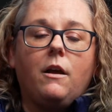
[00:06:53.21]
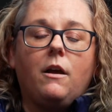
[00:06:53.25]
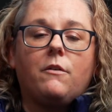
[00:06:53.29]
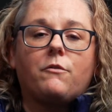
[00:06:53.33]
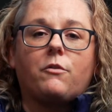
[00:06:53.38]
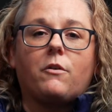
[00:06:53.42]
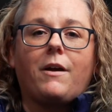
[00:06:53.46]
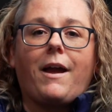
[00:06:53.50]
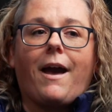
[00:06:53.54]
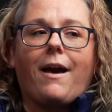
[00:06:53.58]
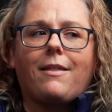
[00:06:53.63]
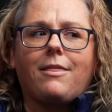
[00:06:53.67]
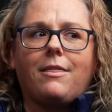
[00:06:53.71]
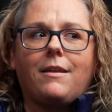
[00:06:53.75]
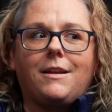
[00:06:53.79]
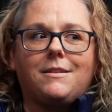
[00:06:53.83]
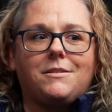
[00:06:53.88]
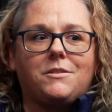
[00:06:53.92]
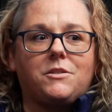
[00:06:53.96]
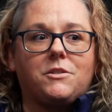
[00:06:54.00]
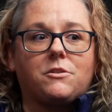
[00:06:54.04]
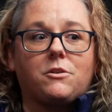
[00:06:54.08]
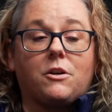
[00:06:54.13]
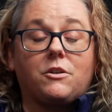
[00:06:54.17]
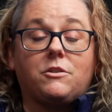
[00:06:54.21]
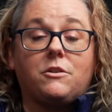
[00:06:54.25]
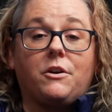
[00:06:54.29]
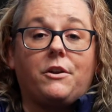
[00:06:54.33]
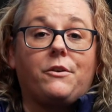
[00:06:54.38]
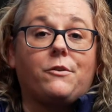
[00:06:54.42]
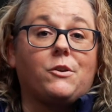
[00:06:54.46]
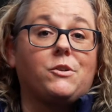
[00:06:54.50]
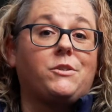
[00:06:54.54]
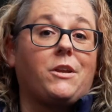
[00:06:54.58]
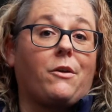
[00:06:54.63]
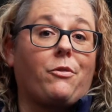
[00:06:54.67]
for athletes to start to
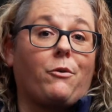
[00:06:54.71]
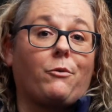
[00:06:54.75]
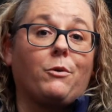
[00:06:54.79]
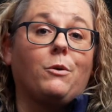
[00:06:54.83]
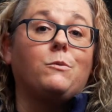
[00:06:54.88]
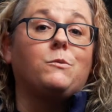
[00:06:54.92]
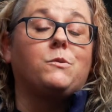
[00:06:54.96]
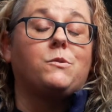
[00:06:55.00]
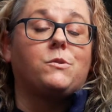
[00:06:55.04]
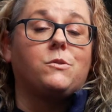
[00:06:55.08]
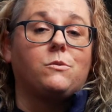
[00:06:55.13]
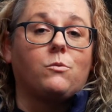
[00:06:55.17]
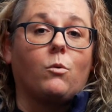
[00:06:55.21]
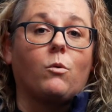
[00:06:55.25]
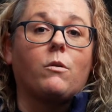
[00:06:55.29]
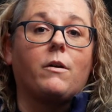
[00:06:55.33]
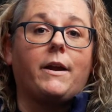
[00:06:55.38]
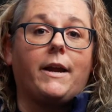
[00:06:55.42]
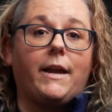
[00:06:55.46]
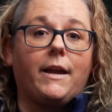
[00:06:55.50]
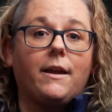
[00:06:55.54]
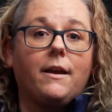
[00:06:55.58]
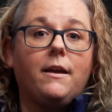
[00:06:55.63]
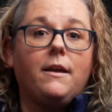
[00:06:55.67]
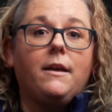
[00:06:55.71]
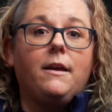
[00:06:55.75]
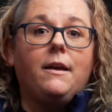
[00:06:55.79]
understand their own story.